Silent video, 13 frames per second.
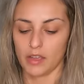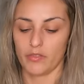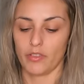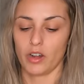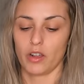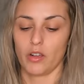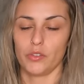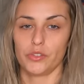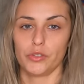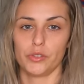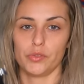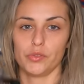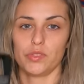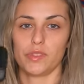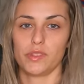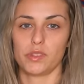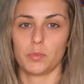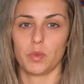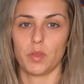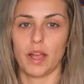and then I also use
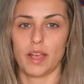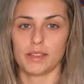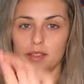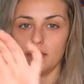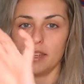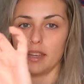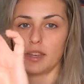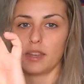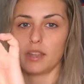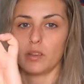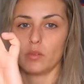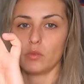this plastic